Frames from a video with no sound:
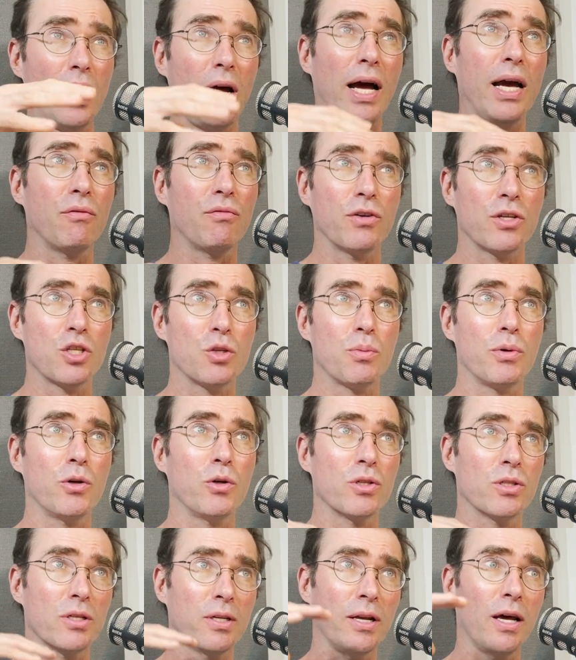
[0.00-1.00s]
I've
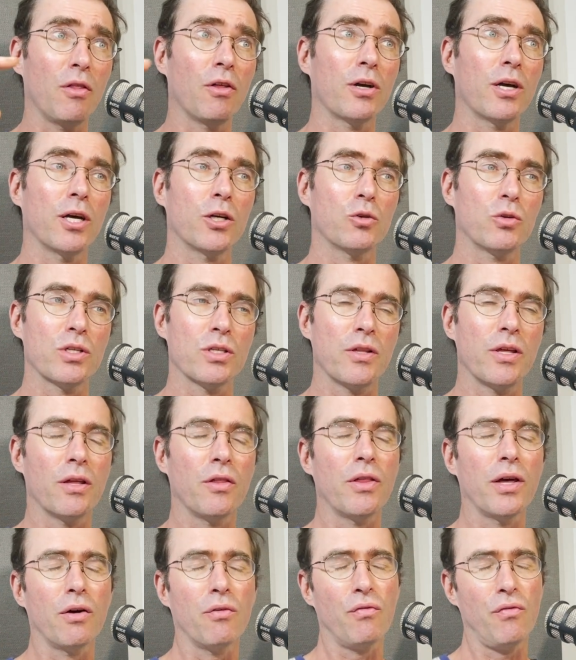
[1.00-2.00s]
experienced in other countries,
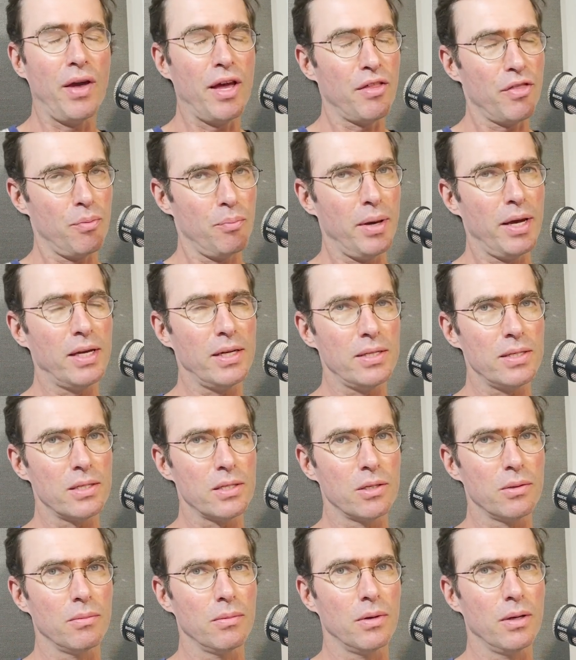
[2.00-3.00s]
they're
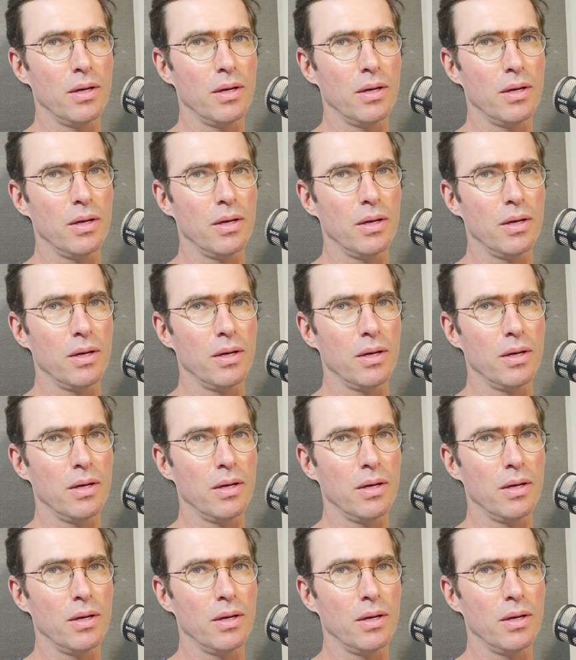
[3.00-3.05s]
faith-based,